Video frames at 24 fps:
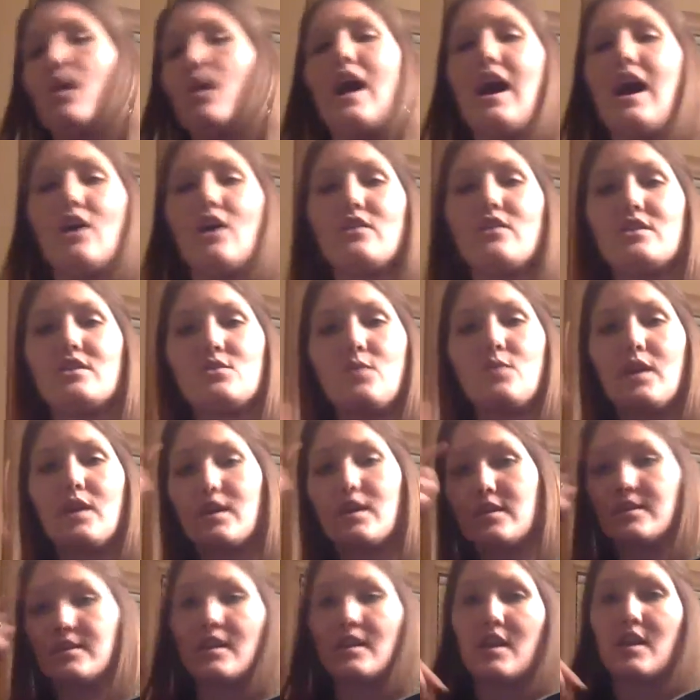how this
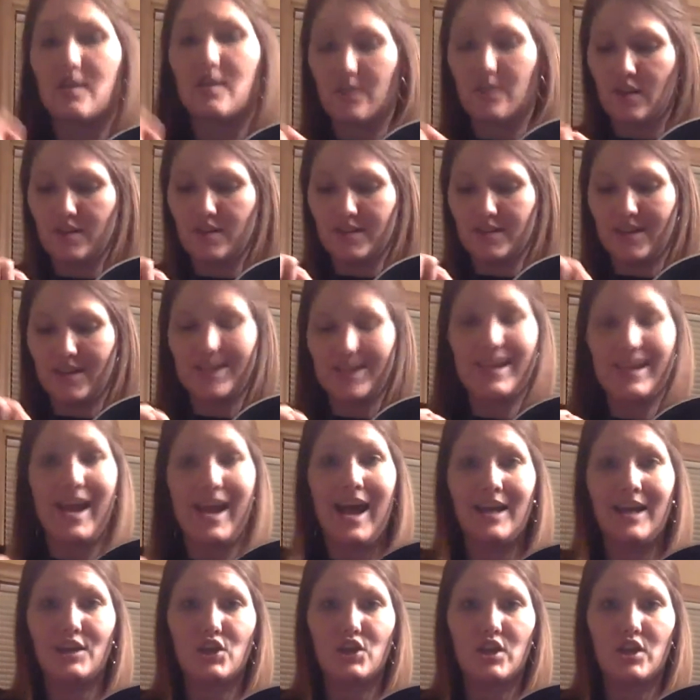works, there's a
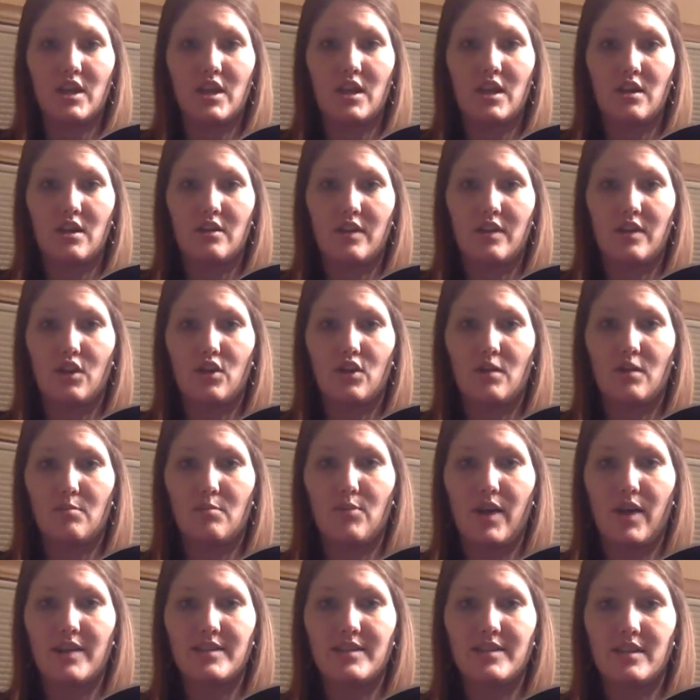notch here that you're going to
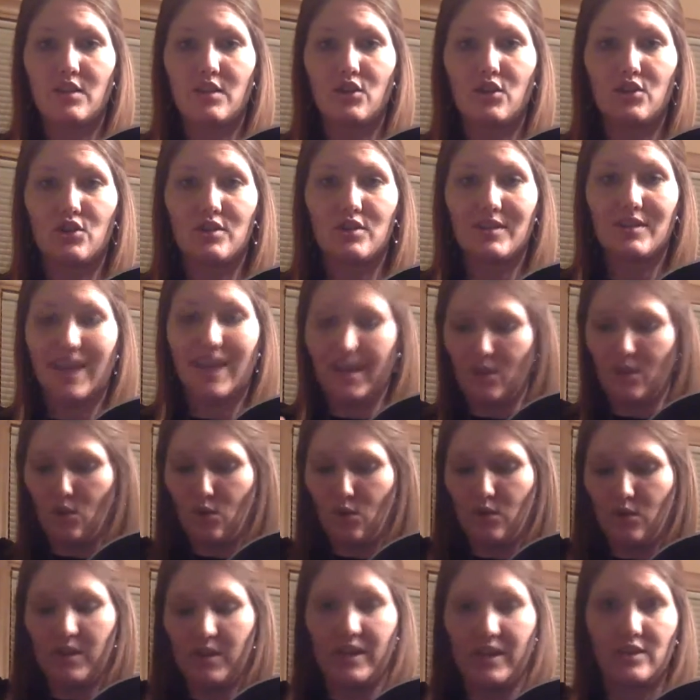press, and then you slide the
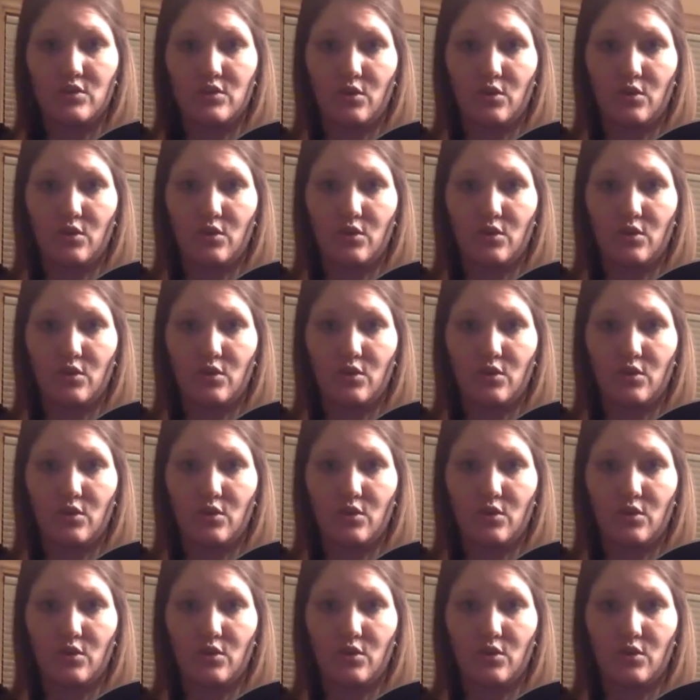whole thing.